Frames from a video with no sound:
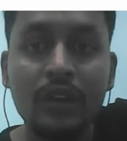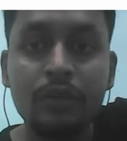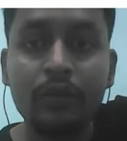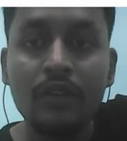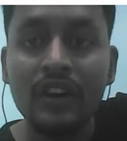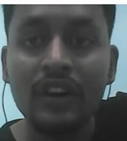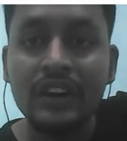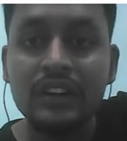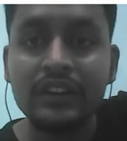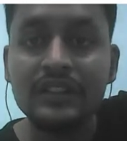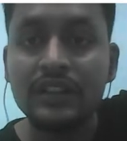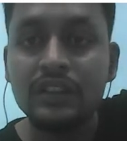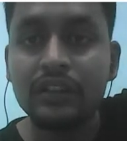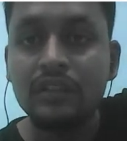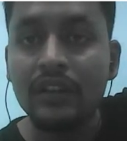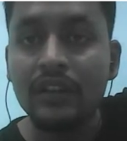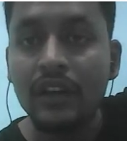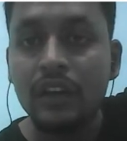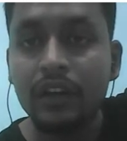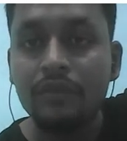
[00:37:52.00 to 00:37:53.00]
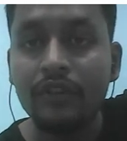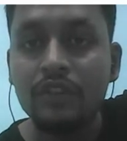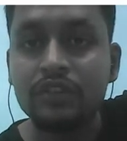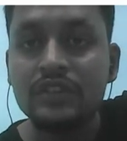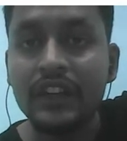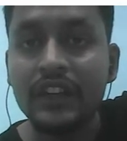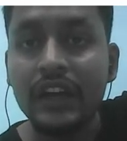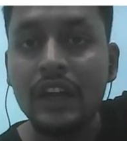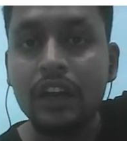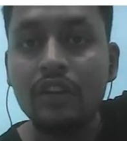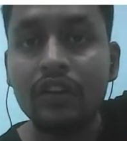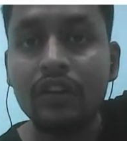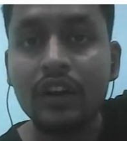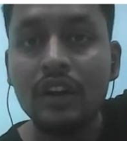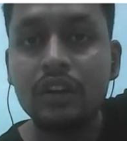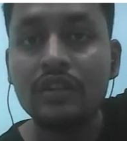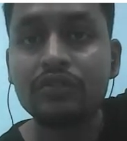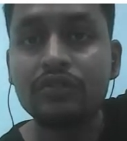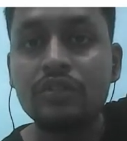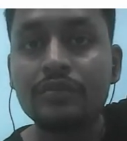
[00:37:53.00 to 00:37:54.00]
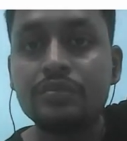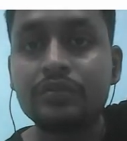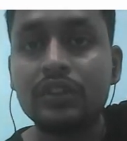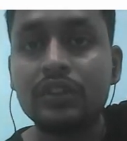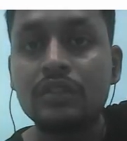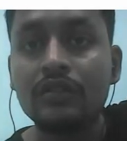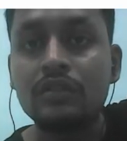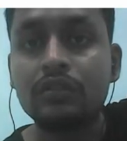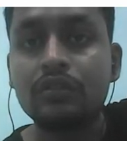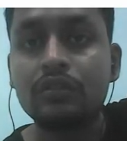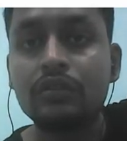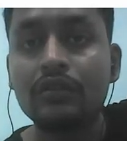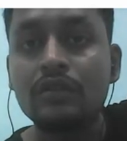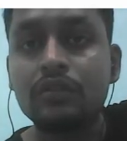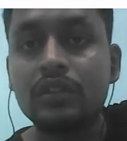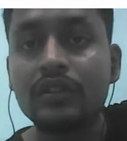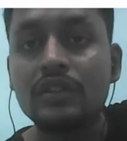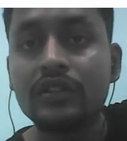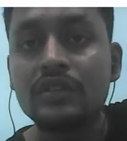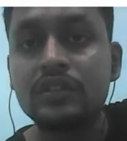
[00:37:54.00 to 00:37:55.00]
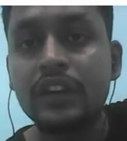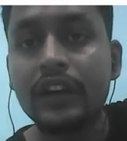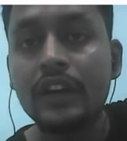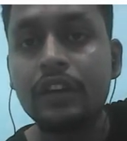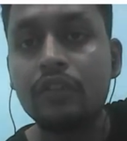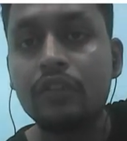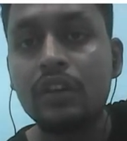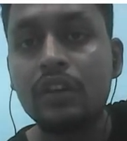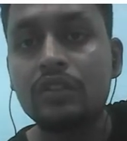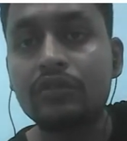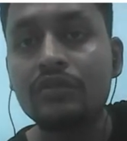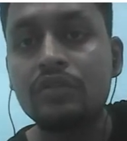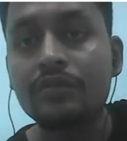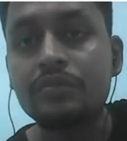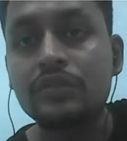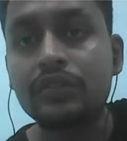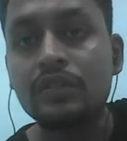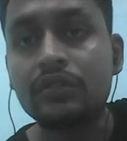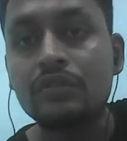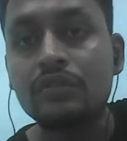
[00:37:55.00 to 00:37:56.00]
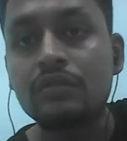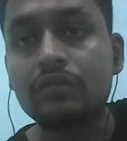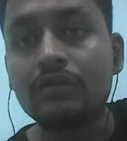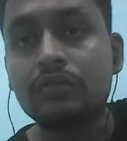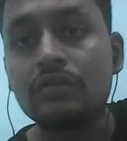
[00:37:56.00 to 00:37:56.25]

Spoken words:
we have already seen for second order desorption, this is second order desorption.